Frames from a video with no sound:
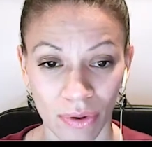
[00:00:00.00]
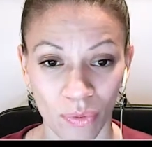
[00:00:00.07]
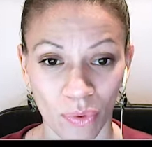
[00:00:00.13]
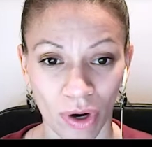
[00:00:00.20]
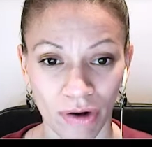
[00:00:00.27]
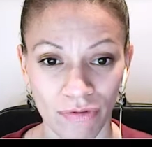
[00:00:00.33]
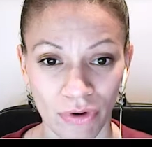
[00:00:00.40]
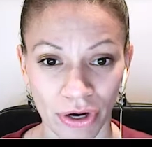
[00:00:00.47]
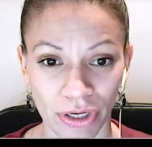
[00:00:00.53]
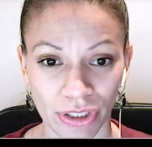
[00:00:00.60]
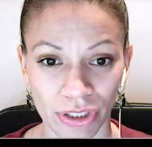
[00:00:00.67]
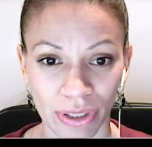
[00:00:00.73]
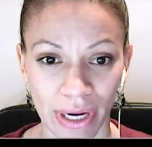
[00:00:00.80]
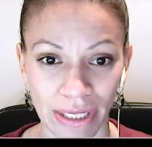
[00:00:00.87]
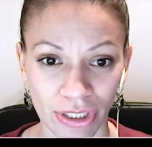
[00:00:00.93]
work for you.
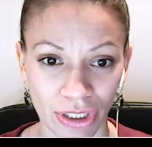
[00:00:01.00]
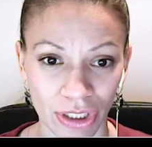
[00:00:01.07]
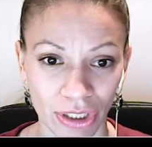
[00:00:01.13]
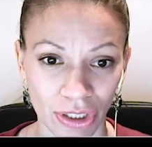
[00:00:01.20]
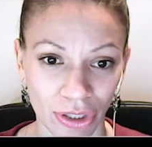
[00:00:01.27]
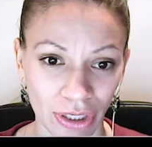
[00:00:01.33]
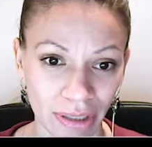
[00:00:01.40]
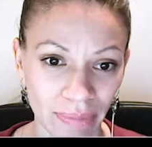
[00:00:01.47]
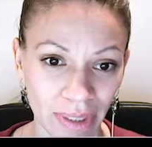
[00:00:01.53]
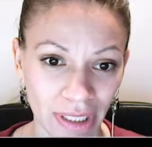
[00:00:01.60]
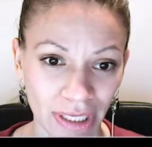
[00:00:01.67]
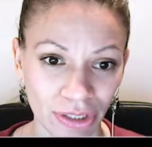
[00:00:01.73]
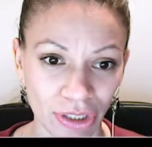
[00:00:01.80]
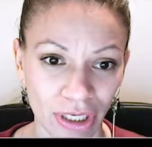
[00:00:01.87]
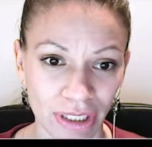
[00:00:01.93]
So enter your email
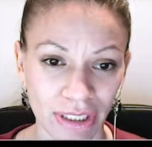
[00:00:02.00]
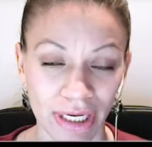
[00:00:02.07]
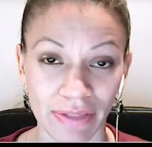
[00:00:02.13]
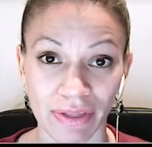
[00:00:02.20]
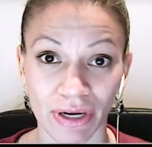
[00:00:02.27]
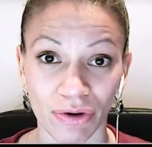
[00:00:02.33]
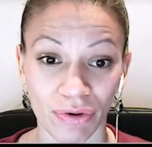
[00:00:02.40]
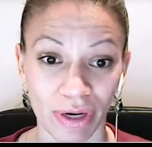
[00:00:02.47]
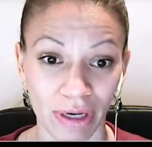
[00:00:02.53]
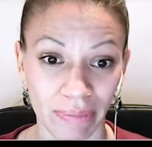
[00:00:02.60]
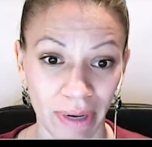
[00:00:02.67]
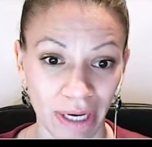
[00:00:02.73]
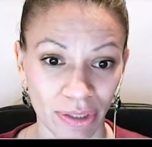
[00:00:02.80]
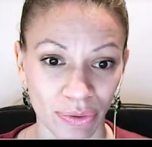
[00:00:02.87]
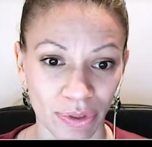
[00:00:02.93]
address and then create a
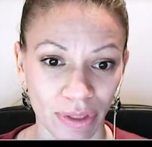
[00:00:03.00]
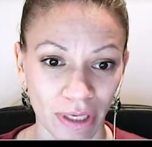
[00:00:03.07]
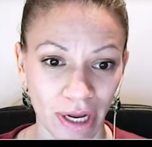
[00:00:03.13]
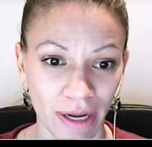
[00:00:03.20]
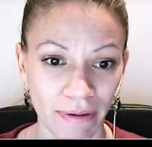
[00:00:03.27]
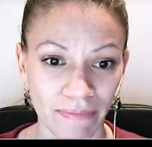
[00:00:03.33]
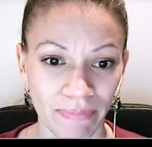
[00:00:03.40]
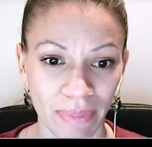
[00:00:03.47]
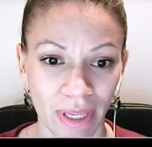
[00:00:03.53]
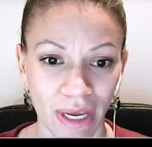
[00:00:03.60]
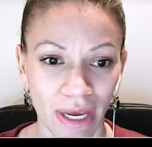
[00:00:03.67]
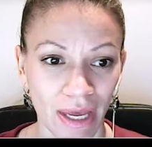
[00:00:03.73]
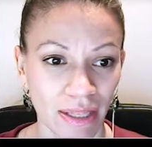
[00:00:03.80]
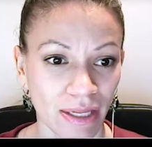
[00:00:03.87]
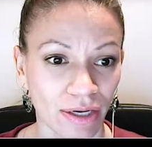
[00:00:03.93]
password, okay? And
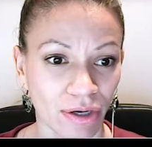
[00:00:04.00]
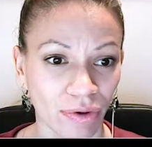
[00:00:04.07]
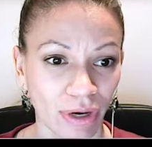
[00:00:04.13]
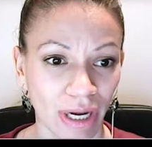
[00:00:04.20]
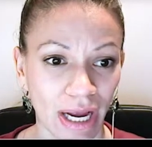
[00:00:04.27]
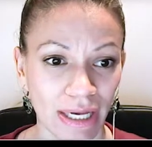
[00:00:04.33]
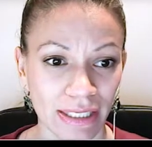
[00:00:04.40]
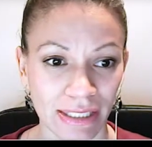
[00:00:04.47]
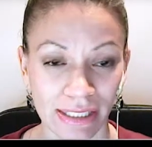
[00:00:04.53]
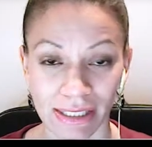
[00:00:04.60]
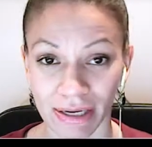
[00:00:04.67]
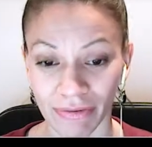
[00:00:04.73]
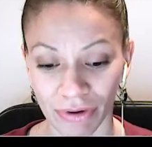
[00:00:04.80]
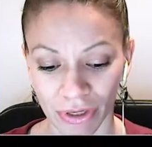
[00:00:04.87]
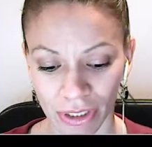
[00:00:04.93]
then agree. Since
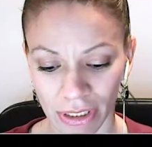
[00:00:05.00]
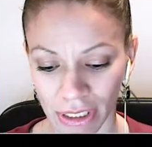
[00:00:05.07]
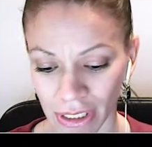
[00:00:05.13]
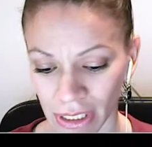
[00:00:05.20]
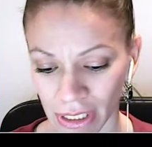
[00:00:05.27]
I've already done